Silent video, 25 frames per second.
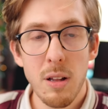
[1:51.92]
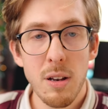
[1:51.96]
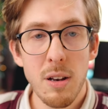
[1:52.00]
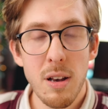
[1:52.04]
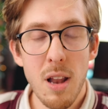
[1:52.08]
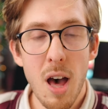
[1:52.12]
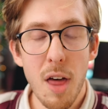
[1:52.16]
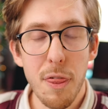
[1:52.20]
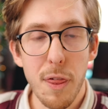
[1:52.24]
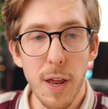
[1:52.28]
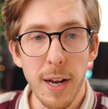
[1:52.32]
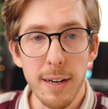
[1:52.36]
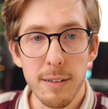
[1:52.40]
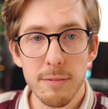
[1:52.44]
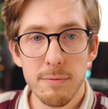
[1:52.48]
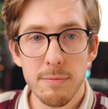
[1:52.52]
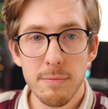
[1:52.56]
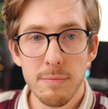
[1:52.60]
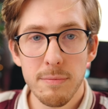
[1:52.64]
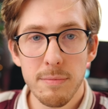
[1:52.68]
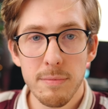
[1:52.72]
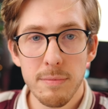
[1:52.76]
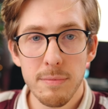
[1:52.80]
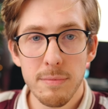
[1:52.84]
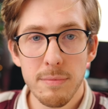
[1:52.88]
nothing.
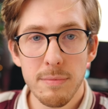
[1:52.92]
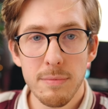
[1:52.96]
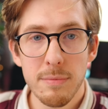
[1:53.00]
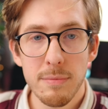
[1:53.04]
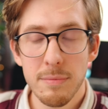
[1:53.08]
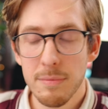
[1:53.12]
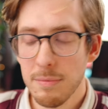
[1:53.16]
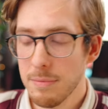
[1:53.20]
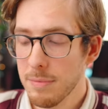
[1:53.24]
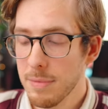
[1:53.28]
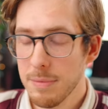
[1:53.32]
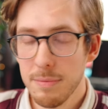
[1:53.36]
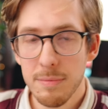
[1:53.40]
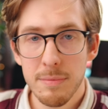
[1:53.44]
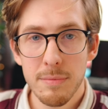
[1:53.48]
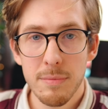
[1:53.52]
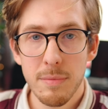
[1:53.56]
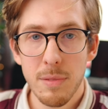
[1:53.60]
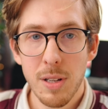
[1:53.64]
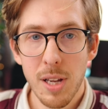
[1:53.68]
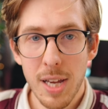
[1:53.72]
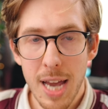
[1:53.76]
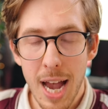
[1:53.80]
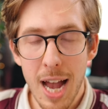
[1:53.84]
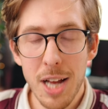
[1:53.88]

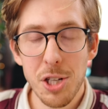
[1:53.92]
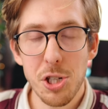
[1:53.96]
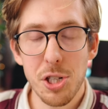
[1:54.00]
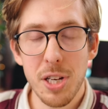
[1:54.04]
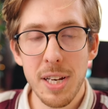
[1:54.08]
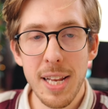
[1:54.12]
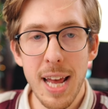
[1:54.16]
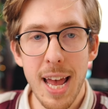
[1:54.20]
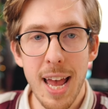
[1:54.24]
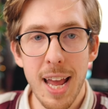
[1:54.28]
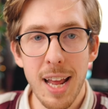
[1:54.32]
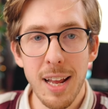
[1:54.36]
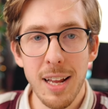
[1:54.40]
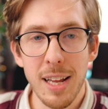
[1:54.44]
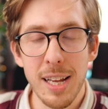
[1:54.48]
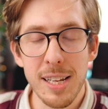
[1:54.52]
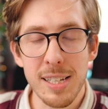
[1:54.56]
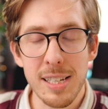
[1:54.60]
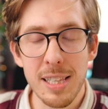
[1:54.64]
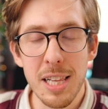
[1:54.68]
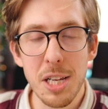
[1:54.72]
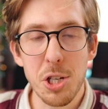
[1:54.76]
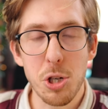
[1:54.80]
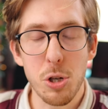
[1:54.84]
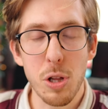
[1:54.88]
Cash today
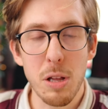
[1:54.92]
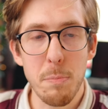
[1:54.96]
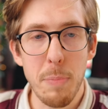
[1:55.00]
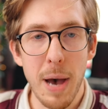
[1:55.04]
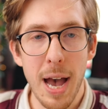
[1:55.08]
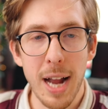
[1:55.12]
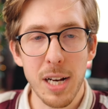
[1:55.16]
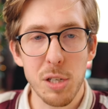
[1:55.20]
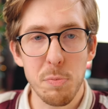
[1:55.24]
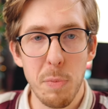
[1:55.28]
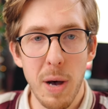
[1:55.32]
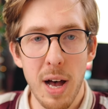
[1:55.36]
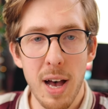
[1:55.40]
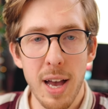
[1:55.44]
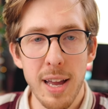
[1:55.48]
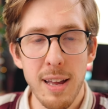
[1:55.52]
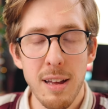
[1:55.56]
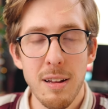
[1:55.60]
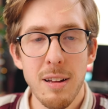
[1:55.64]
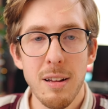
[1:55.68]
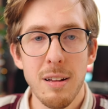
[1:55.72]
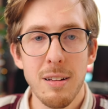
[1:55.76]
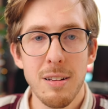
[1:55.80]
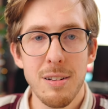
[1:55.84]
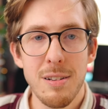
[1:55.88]
is literally backed by
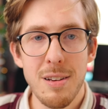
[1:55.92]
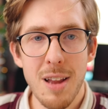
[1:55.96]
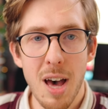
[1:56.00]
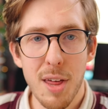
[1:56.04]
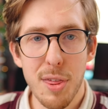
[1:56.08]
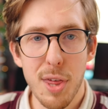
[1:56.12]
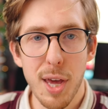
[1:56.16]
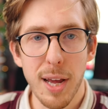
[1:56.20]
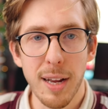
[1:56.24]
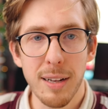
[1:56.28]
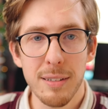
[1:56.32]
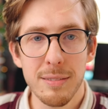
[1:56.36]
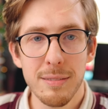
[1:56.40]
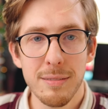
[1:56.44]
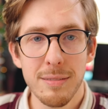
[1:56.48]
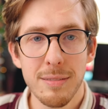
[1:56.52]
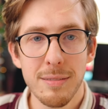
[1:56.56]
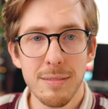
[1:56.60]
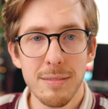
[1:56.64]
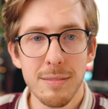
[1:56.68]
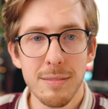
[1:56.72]
nothing. That's